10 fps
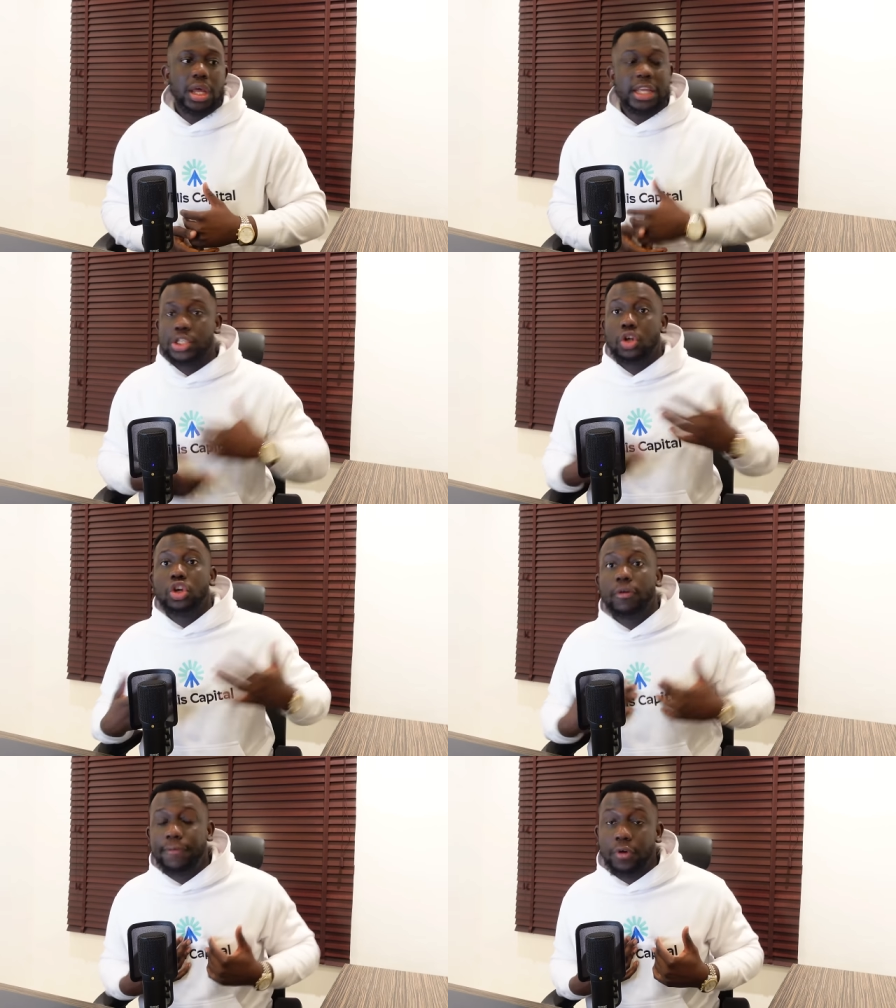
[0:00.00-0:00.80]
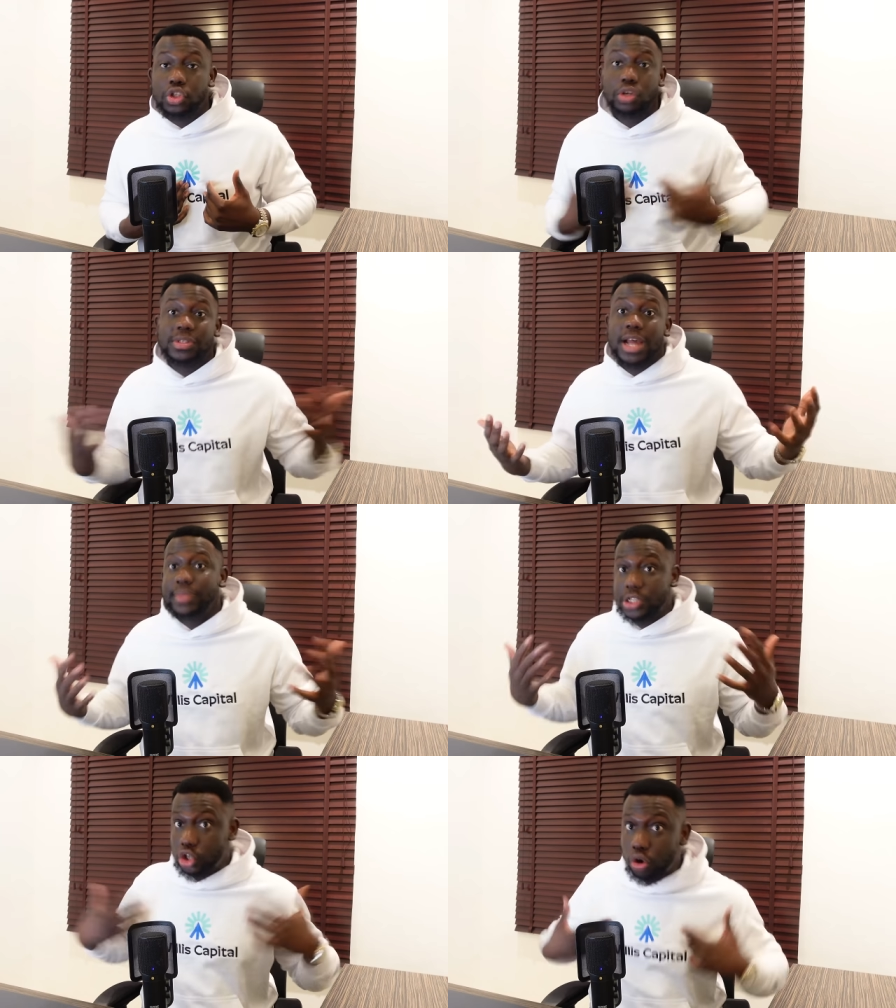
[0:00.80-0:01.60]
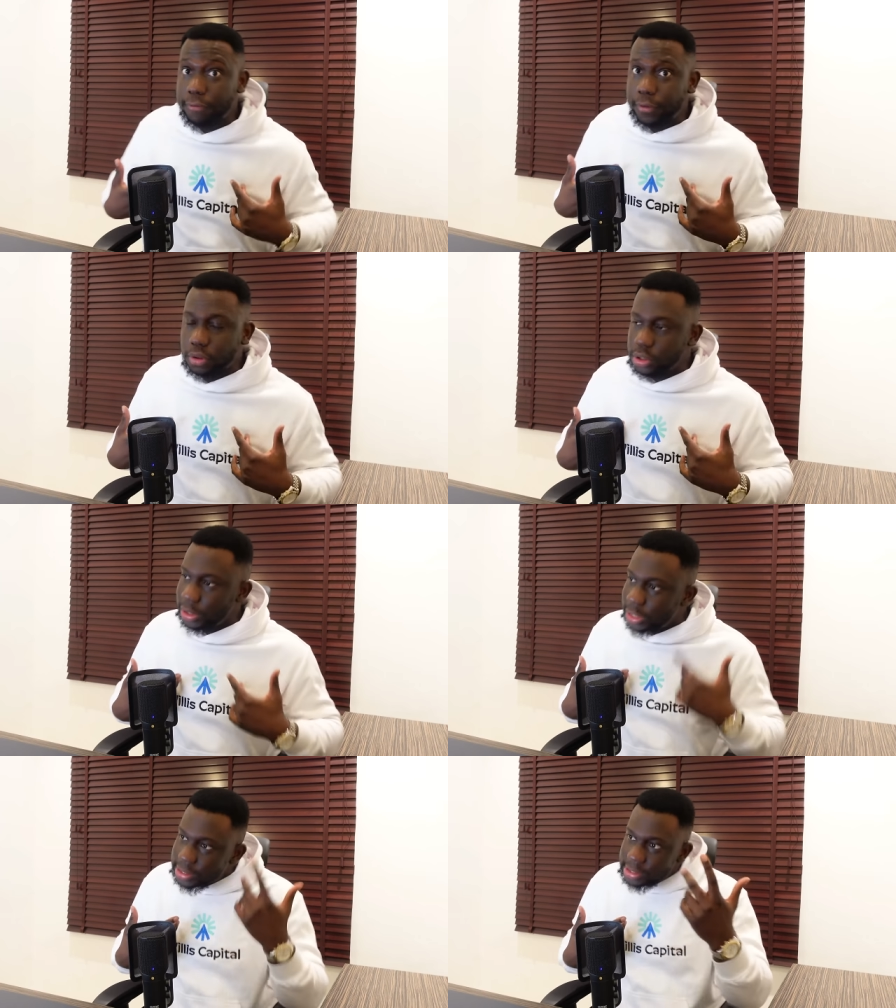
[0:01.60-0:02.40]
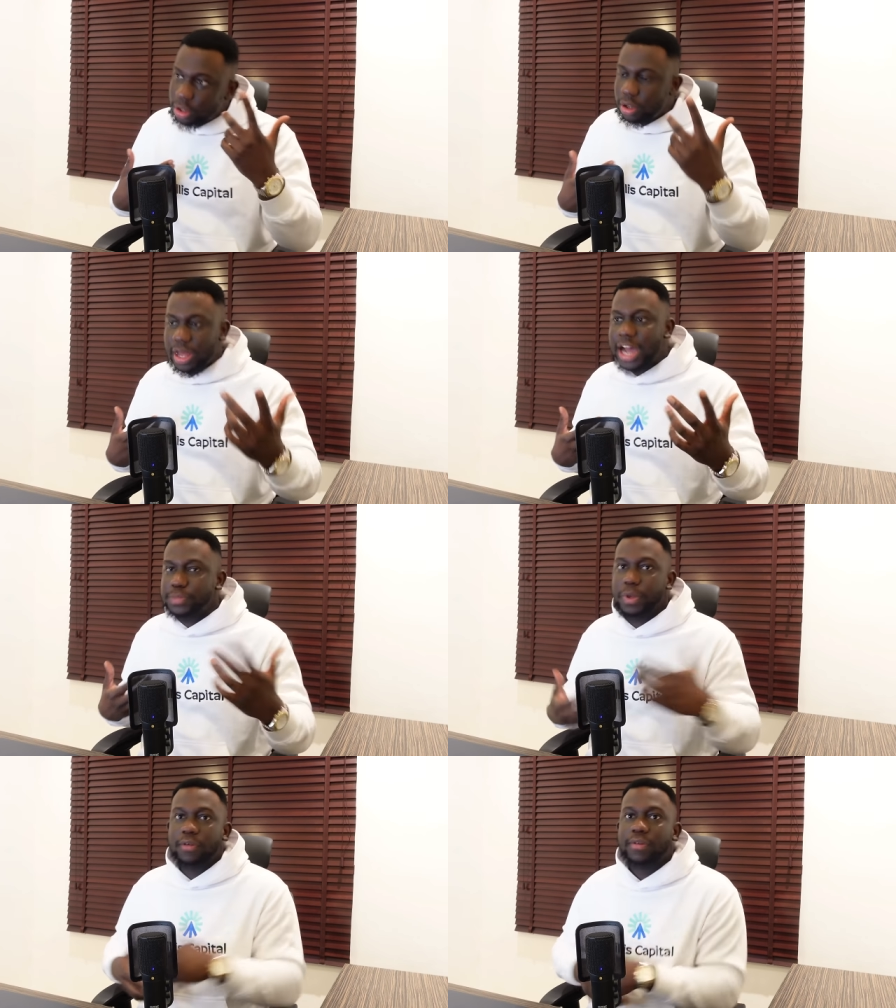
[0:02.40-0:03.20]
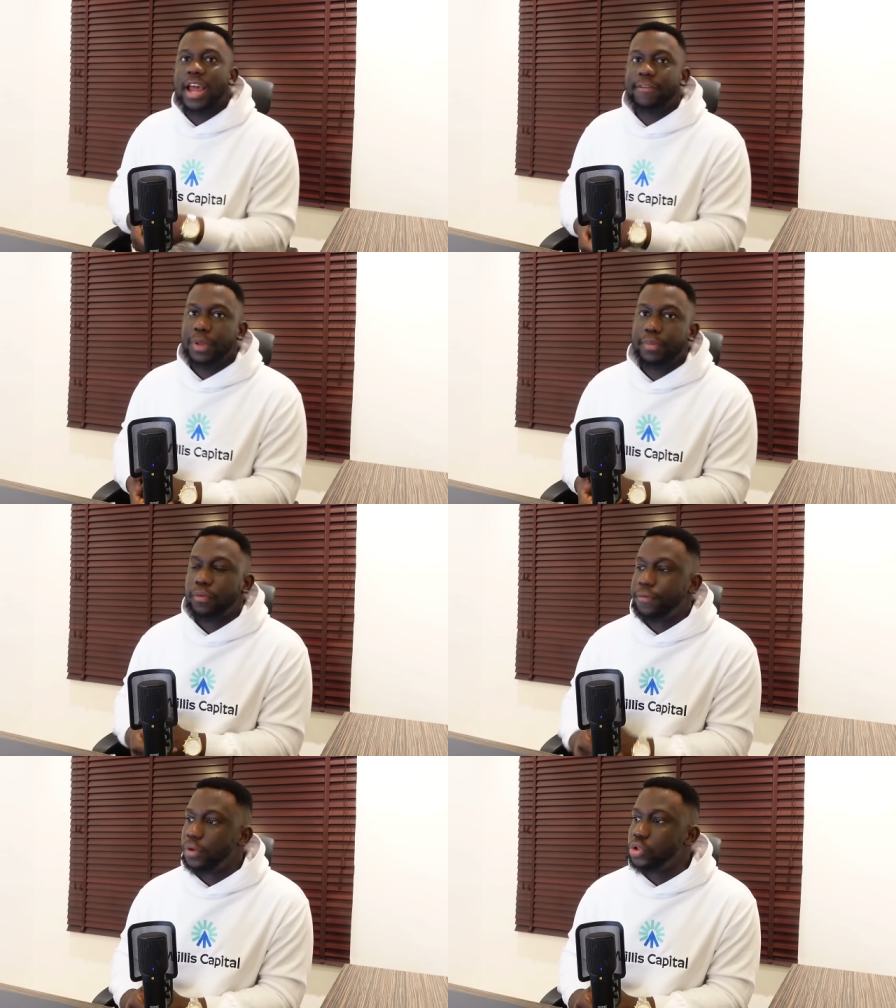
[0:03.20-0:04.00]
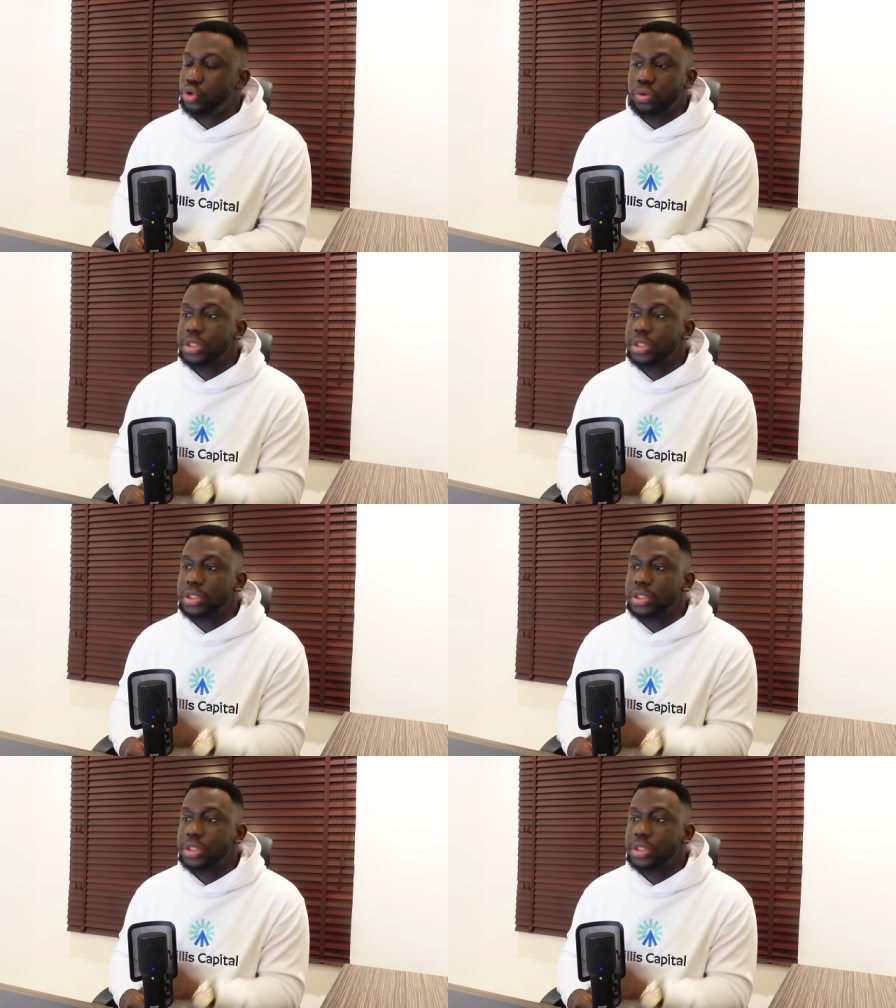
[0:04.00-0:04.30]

it's not your fault, sometimes it's your fault. And this is another aspect of life people fail to do.